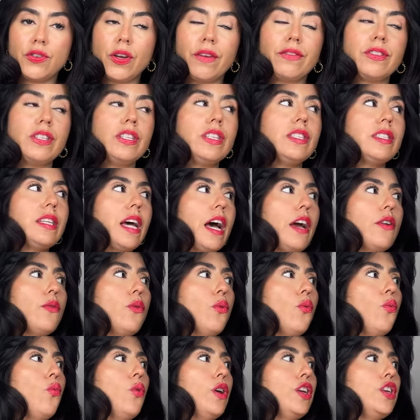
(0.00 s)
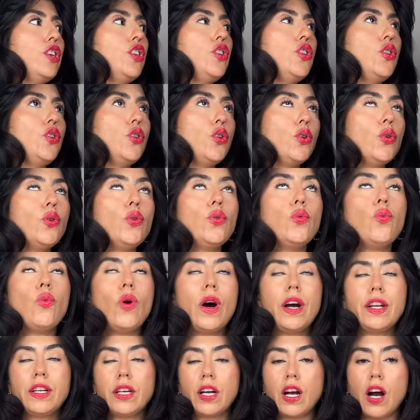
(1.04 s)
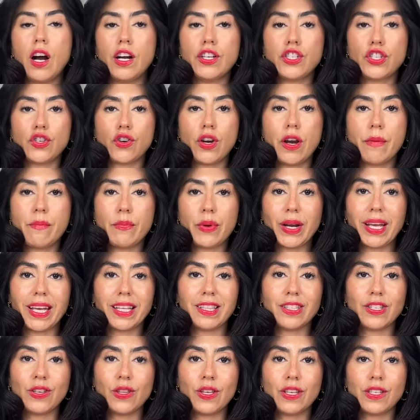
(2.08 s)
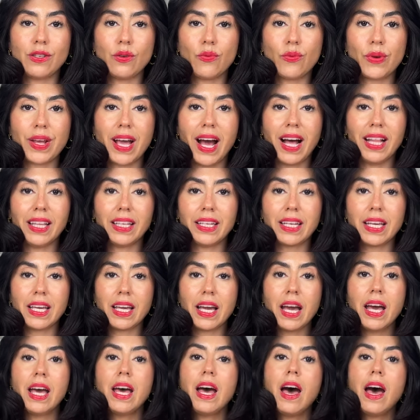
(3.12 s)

You have to decide what you want to conjure and bring into this reality.